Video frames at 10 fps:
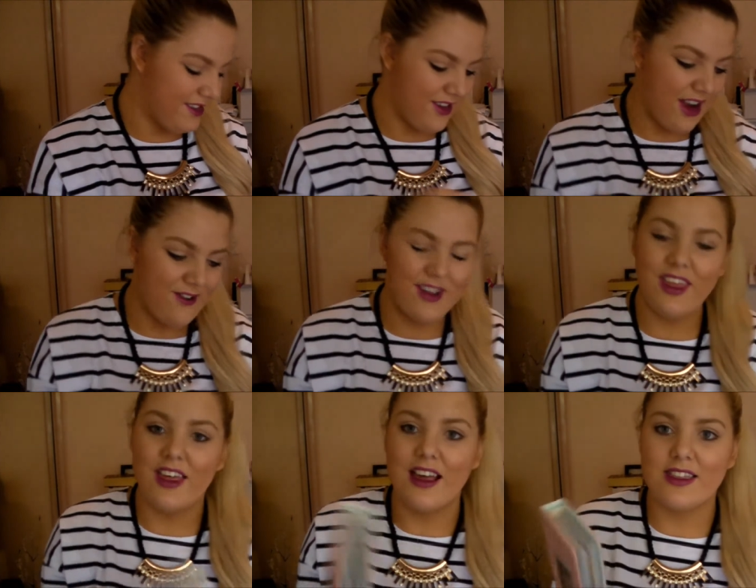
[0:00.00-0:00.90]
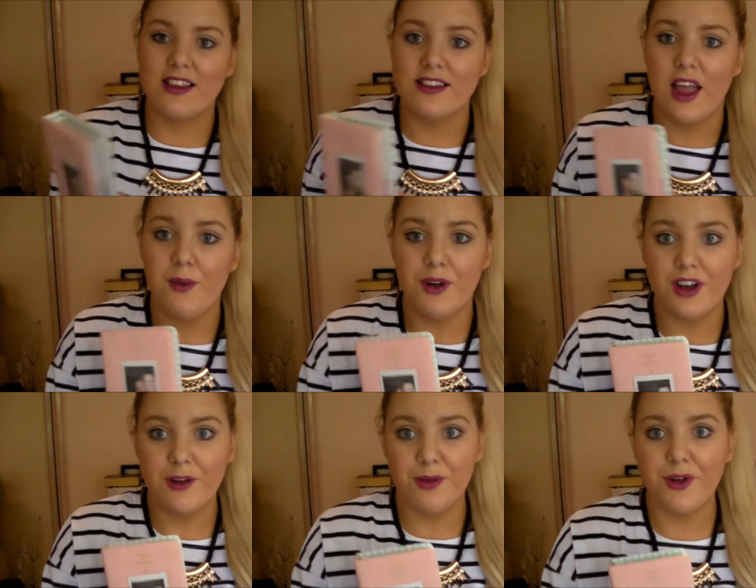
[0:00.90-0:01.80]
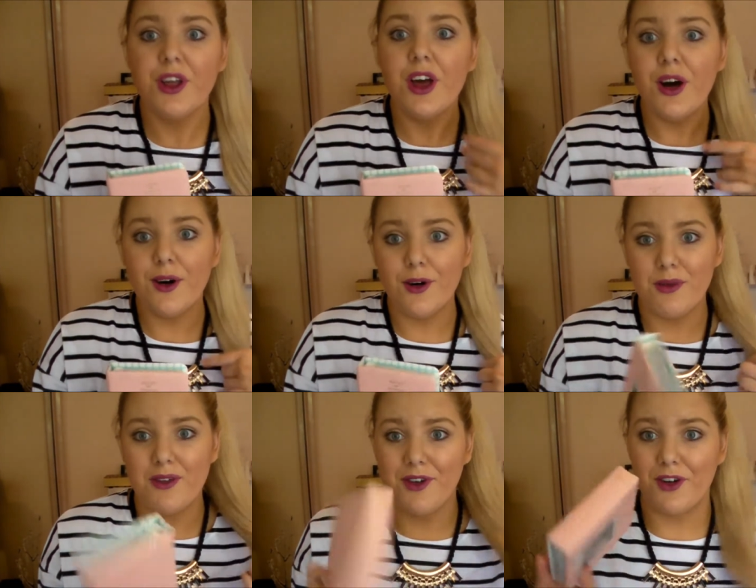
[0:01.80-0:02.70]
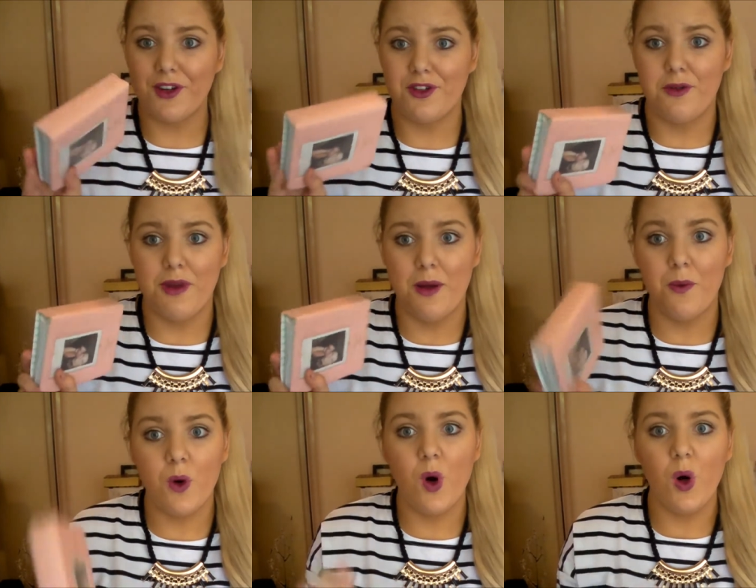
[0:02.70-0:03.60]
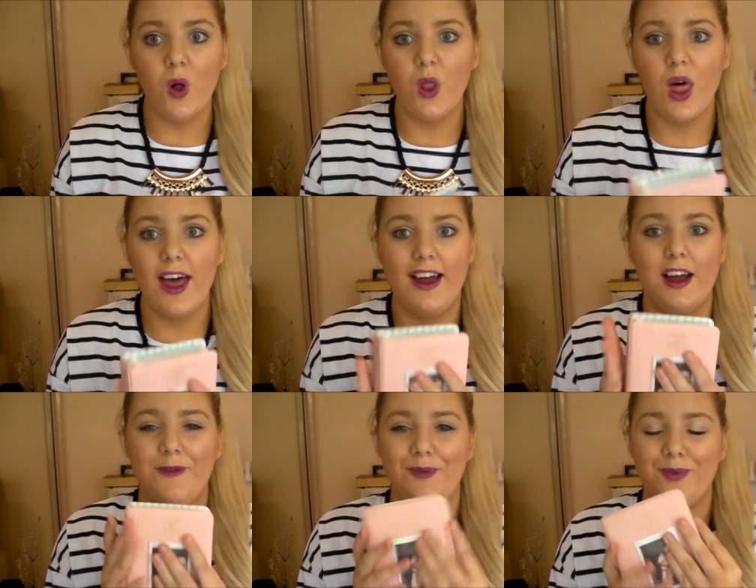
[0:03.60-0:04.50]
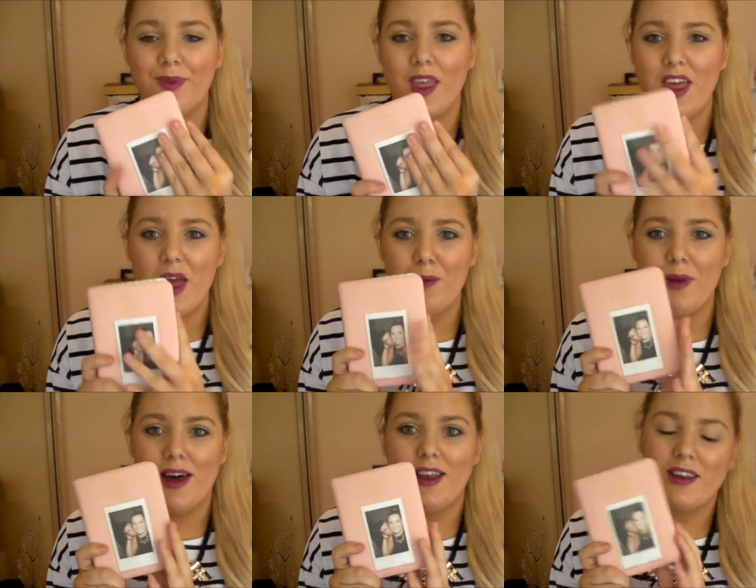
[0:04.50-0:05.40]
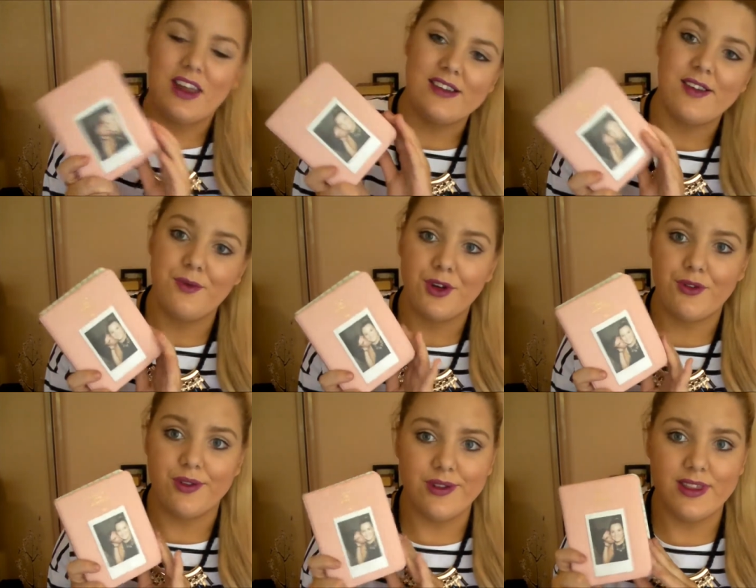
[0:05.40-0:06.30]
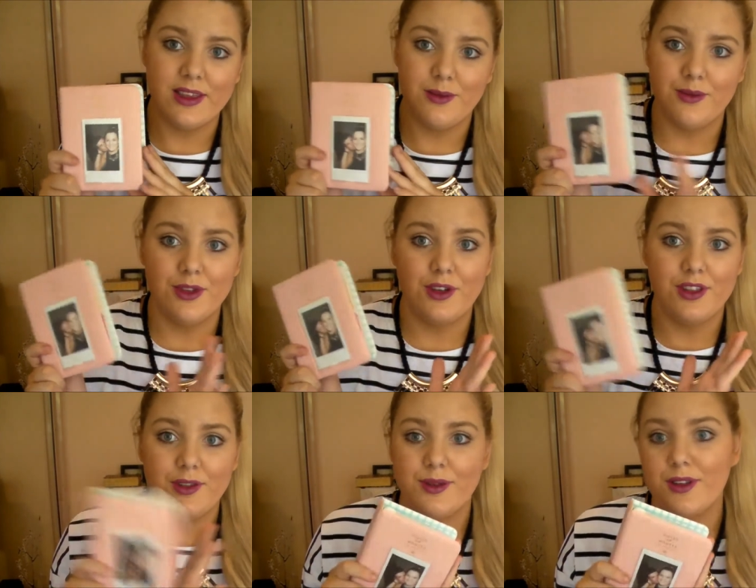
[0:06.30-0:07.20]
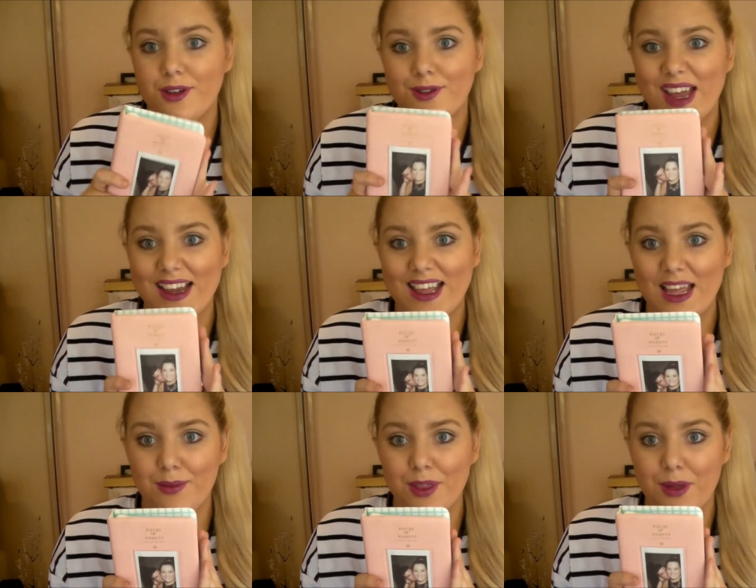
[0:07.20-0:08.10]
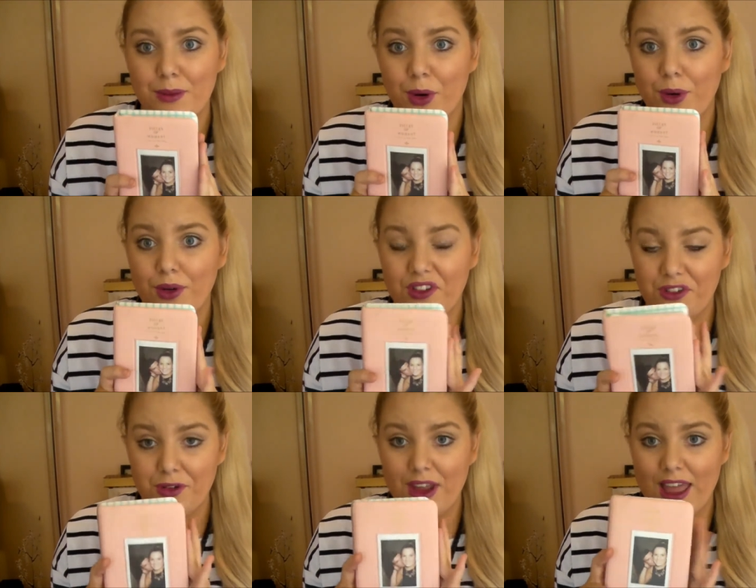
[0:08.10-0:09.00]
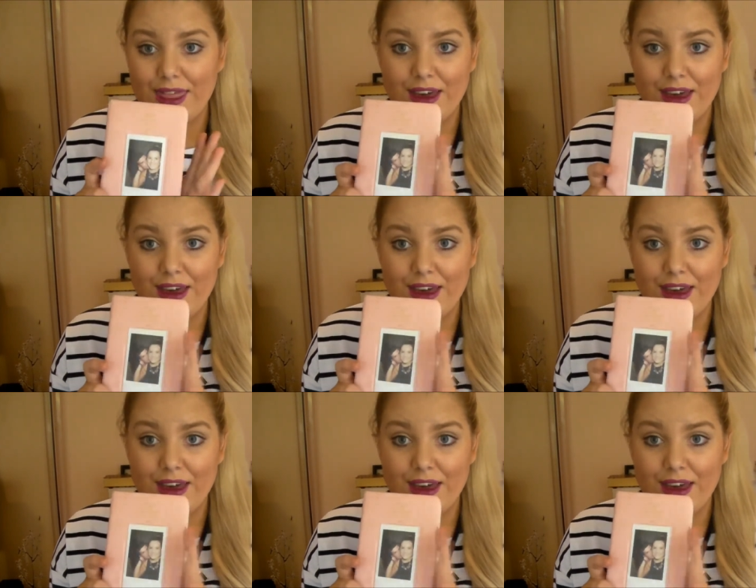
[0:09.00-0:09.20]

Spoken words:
So I really like this. I wanted to put all my photos on my wall, but I didn't want to ruin them, so this was a good way to keep them all together.